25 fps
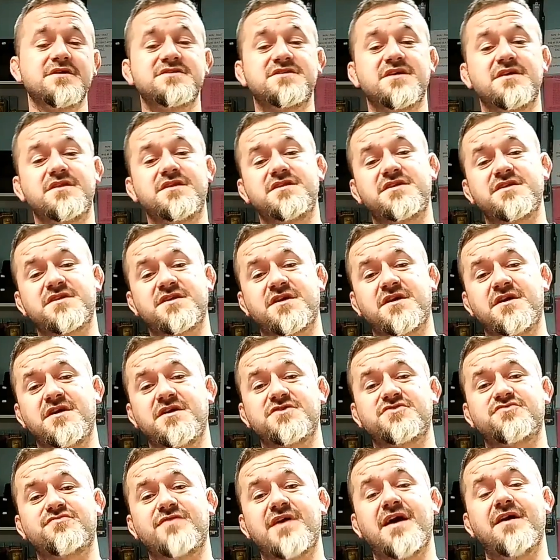So the
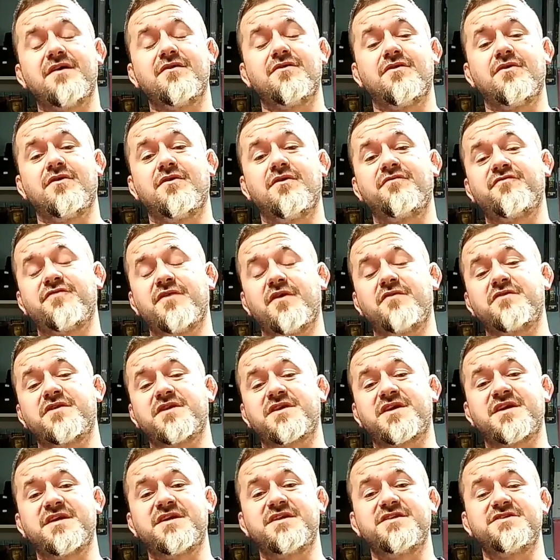Decurts rat or
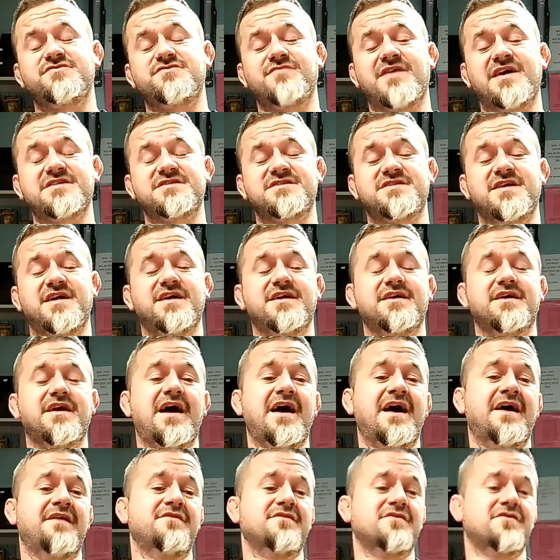Florida Keys rat snake
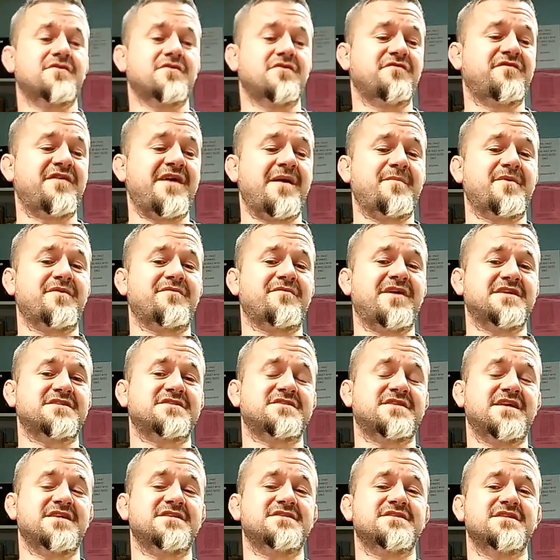and the Gulf hammock rat
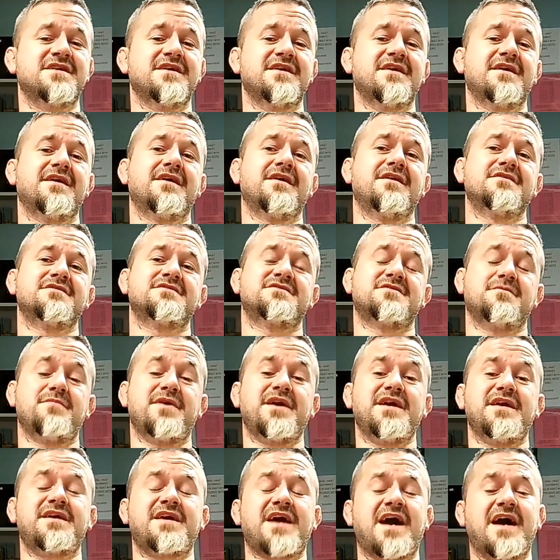snakes, to
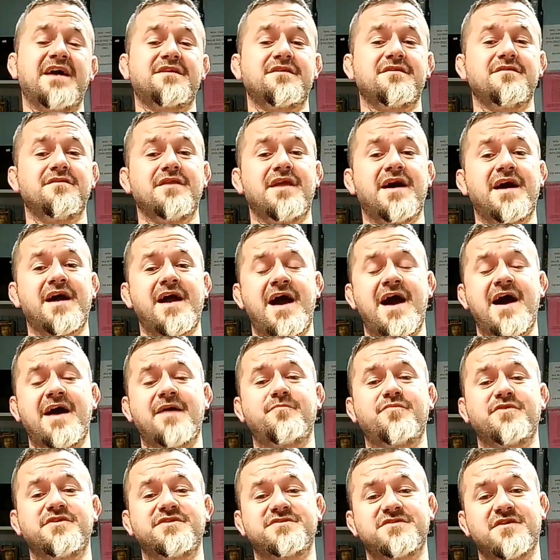me, kind of look like
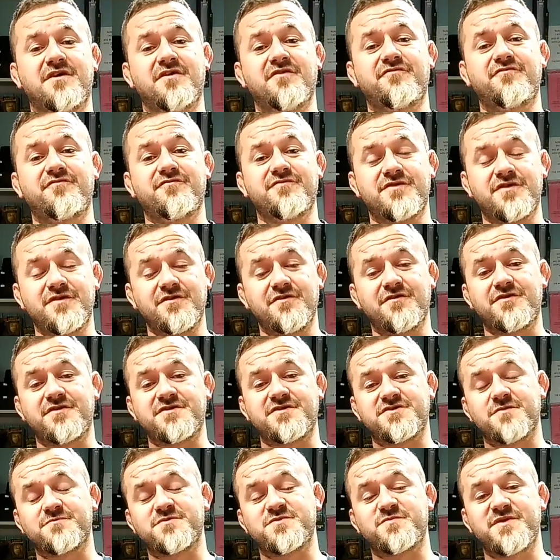hybrids of the
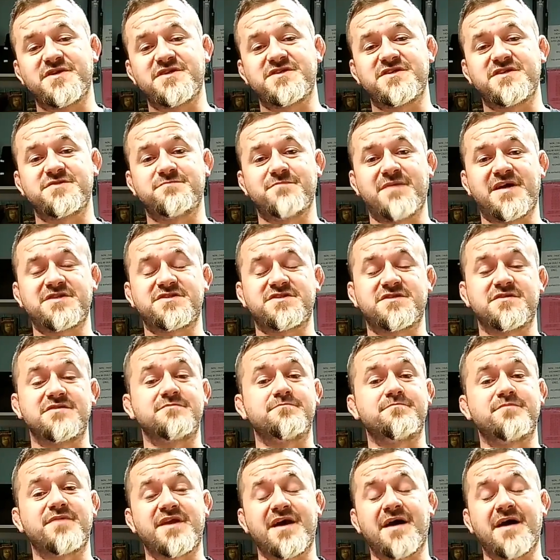other subspecies
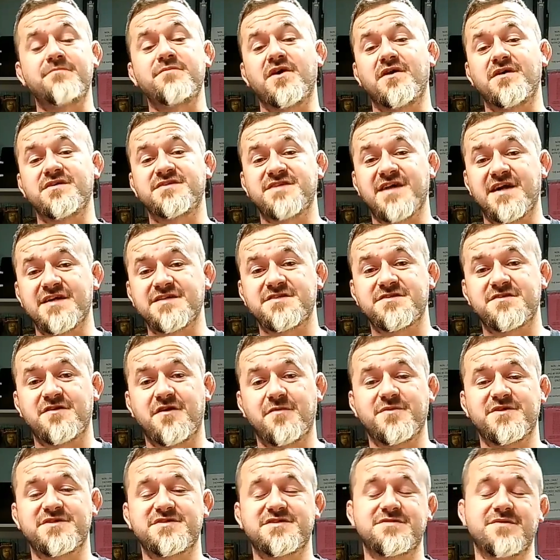mentioned, but I'm not a
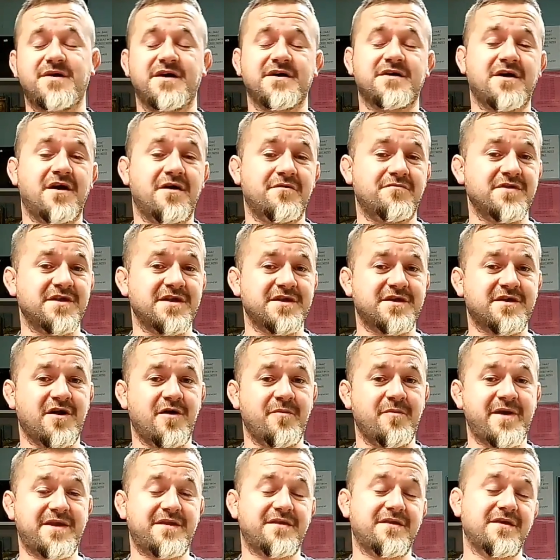taxonomist, so I can't really
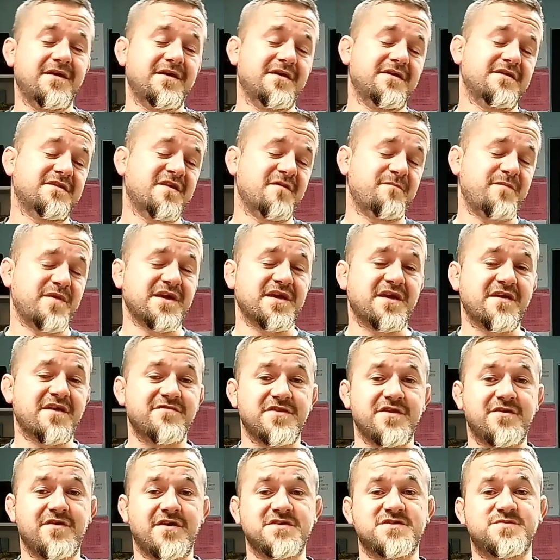comment. They've been
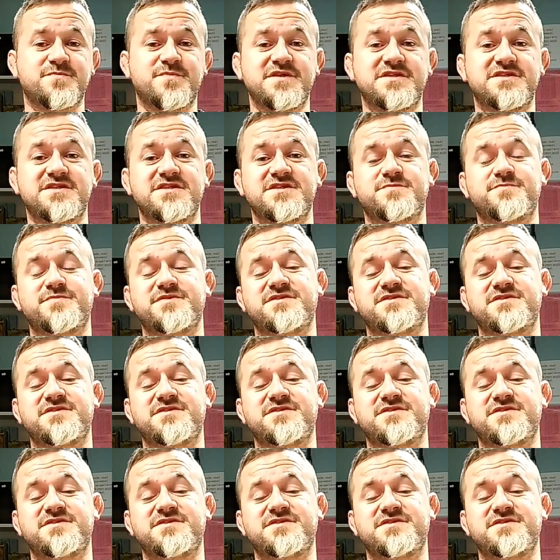given their own species